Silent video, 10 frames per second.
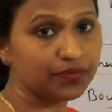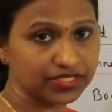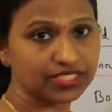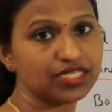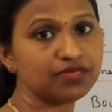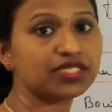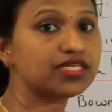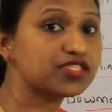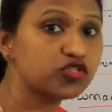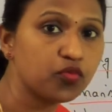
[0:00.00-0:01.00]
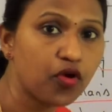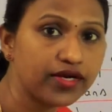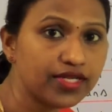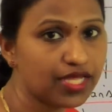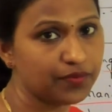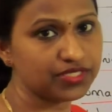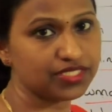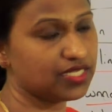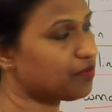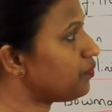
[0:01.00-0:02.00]
epithelium that is cuboidal
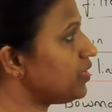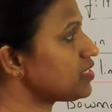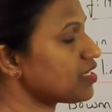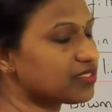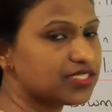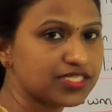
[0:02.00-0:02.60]
epithelium. Please take the